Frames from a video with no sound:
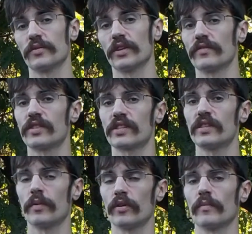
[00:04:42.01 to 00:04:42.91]
when you have
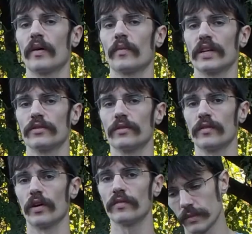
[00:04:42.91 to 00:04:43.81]
60 Pokemon ready to
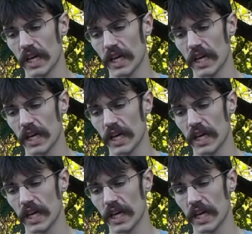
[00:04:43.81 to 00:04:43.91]
evolve.